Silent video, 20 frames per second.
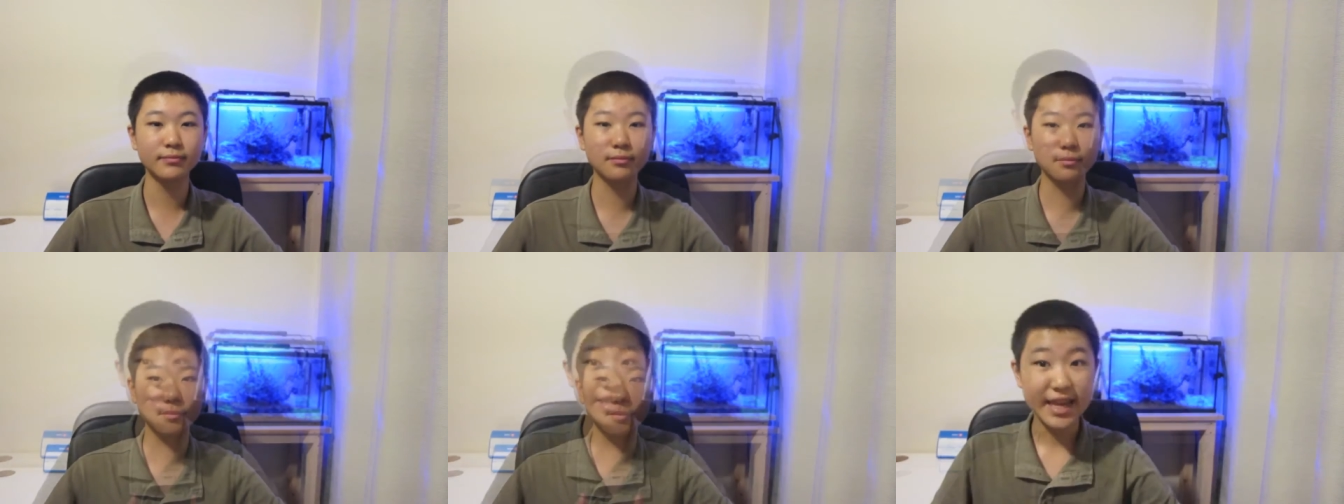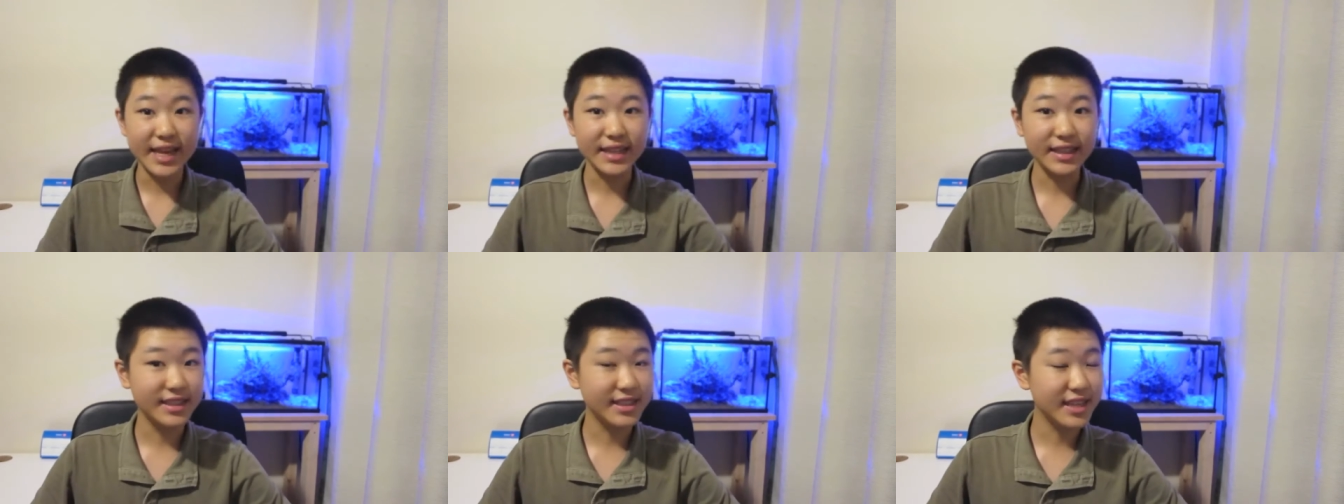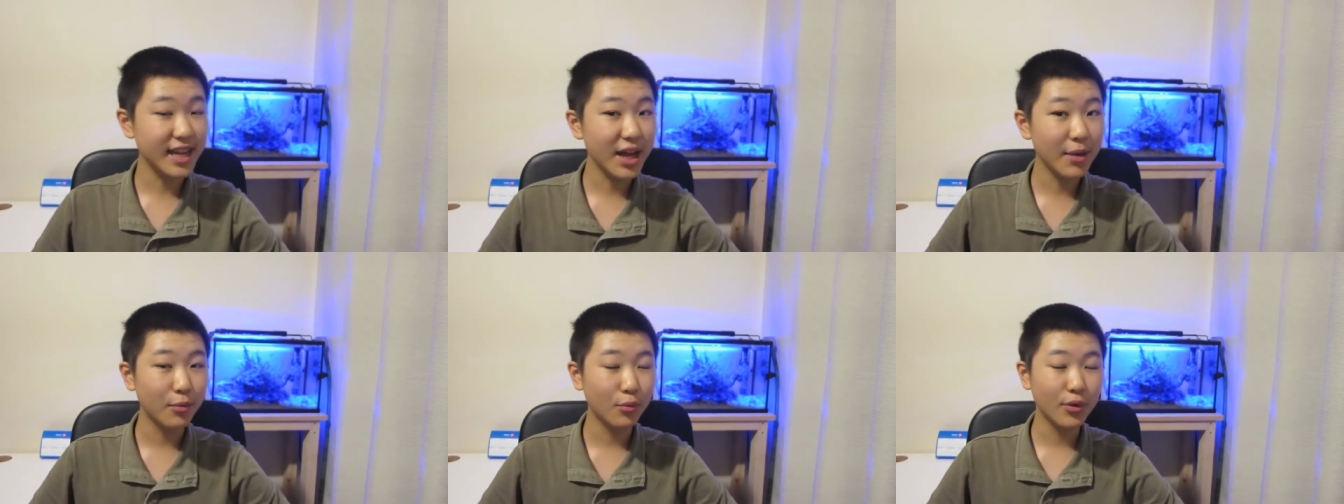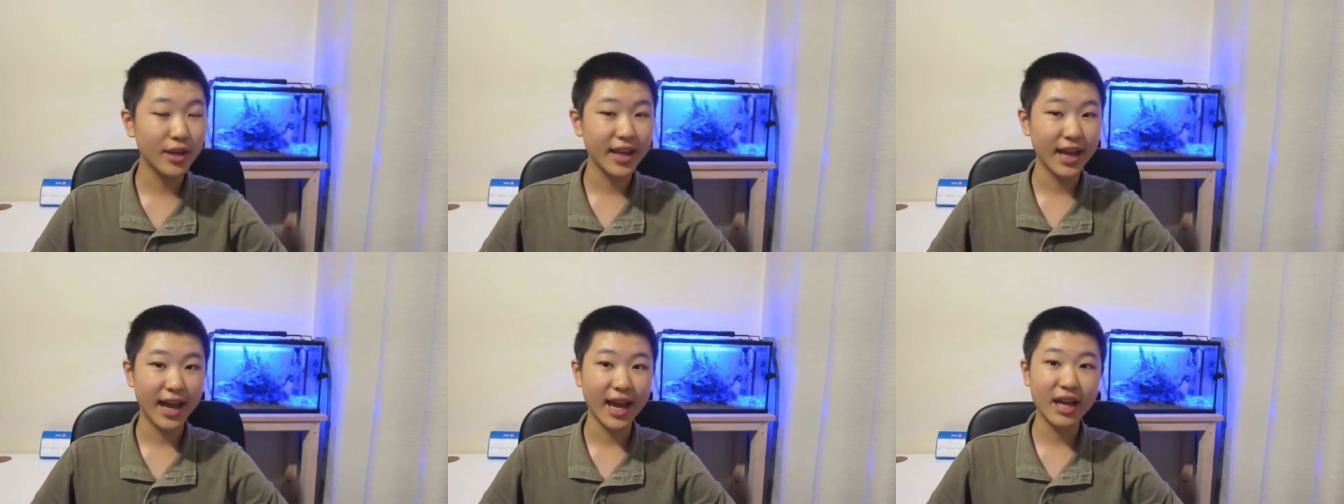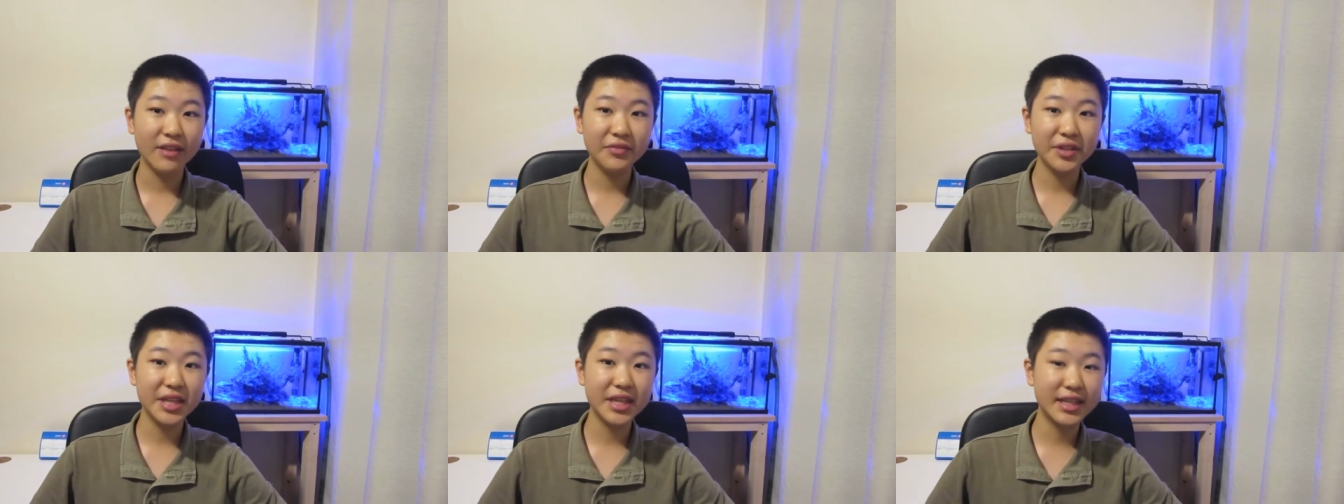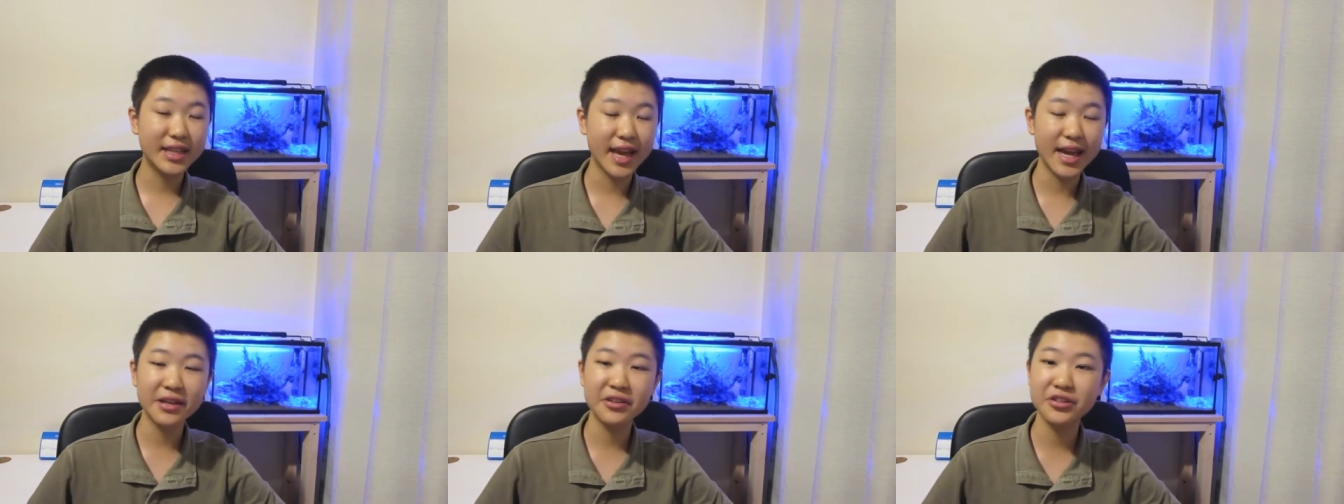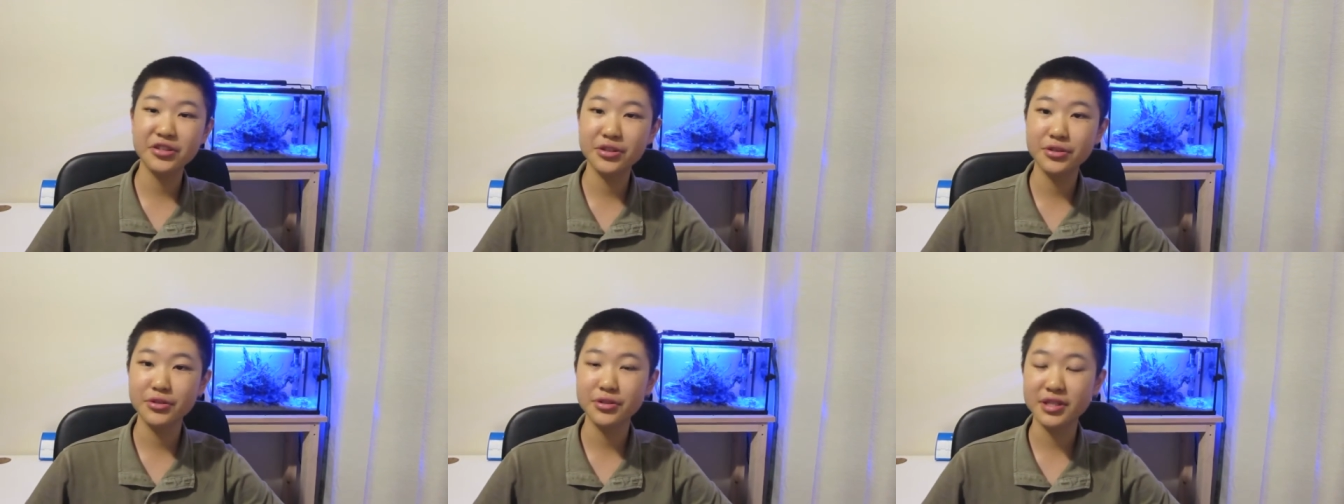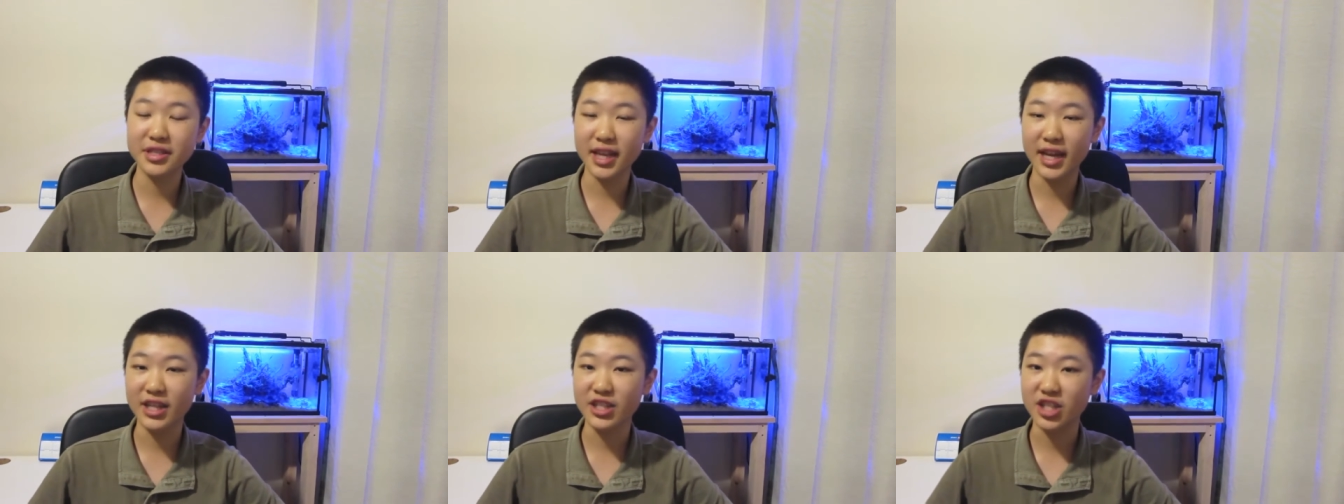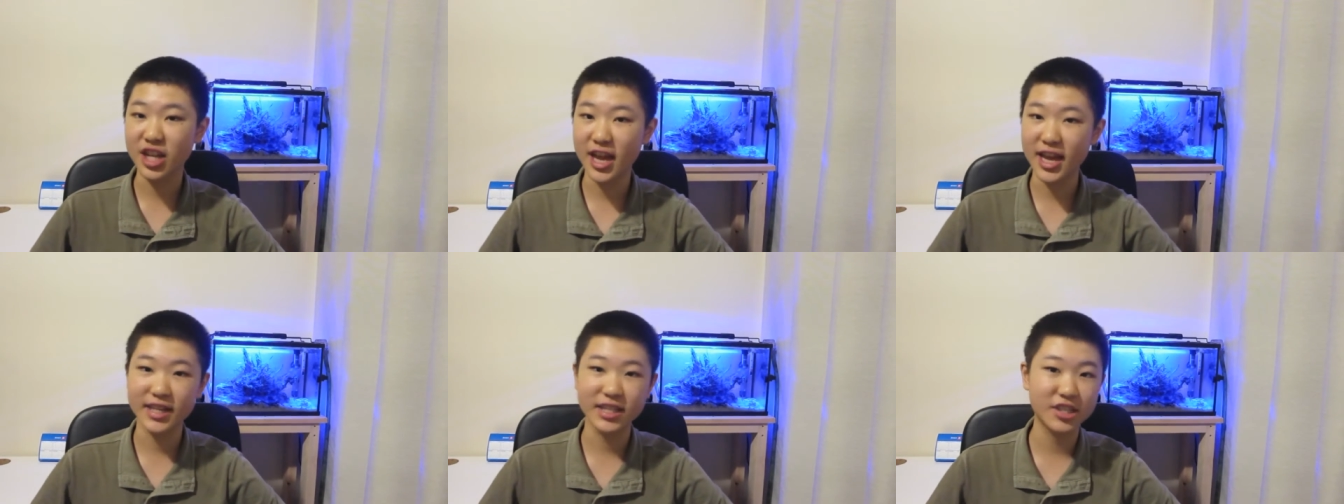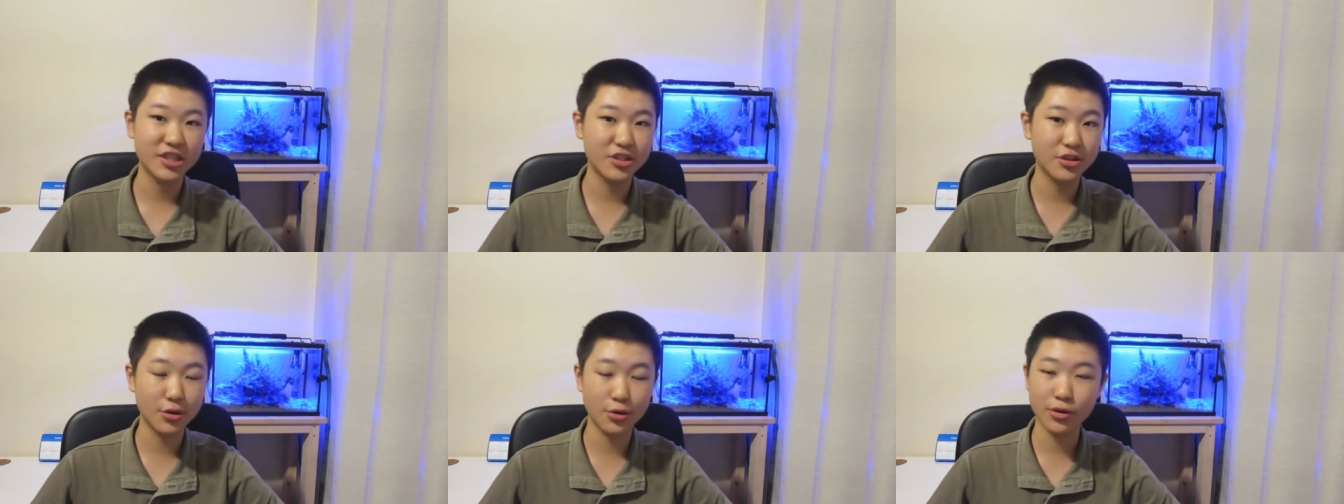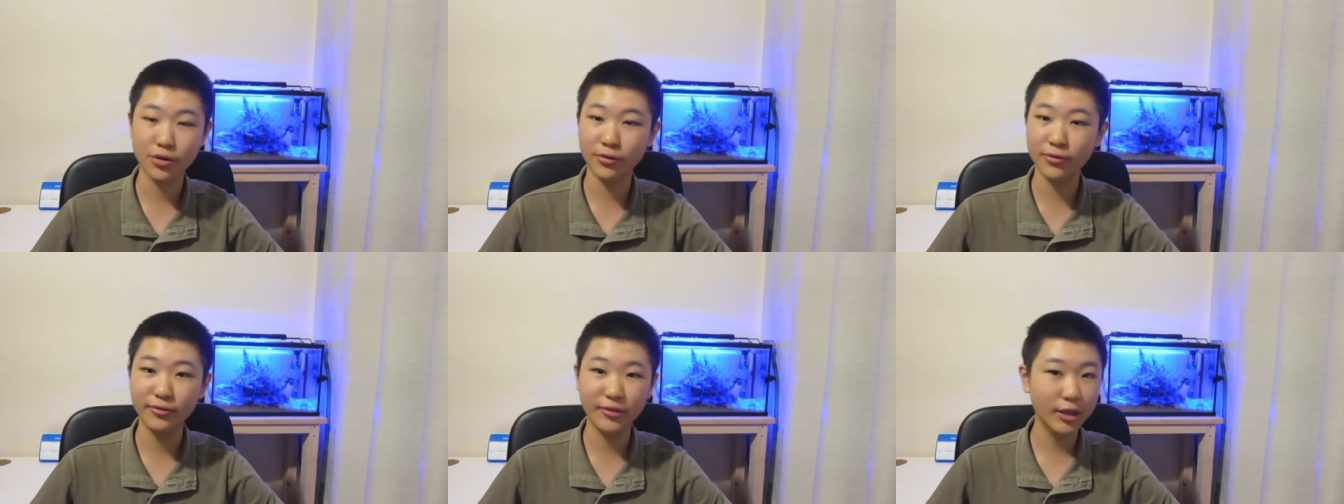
Next up, we have the canister slash external